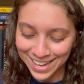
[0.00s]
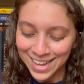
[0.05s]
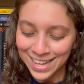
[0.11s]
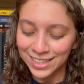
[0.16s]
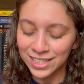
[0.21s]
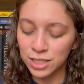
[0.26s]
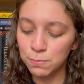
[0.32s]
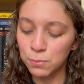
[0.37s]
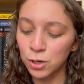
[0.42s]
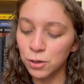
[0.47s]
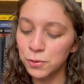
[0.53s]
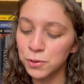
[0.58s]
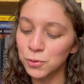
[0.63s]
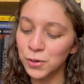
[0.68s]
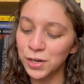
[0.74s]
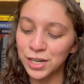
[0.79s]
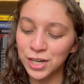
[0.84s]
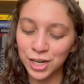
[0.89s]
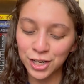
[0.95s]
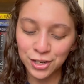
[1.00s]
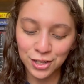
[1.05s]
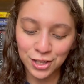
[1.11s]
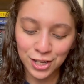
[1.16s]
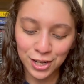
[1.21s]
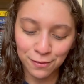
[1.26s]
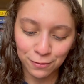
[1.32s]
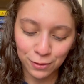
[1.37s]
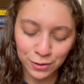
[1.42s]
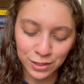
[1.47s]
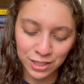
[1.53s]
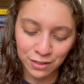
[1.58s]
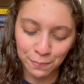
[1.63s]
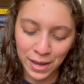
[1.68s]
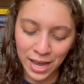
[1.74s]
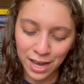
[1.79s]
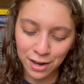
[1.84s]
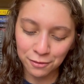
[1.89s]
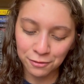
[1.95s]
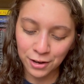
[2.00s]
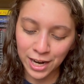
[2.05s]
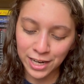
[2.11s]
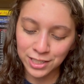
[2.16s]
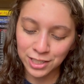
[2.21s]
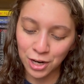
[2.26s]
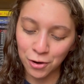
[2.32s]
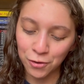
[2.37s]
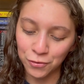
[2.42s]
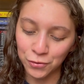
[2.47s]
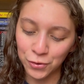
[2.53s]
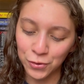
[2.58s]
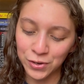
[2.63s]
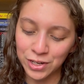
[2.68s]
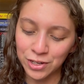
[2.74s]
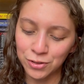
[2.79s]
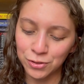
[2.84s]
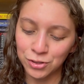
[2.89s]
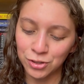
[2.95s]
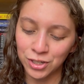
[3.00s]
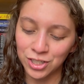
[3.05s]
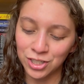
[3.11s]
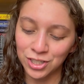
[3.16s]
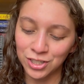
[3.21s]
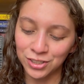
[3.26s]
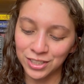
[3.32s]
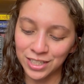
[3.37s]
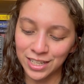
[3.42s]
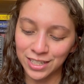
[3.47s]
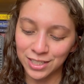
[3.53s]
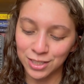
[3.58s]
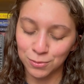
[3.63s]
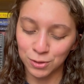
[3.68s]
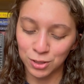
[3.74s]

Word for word: This book was written under the influence of pan-fried tofu and nutritional yeast,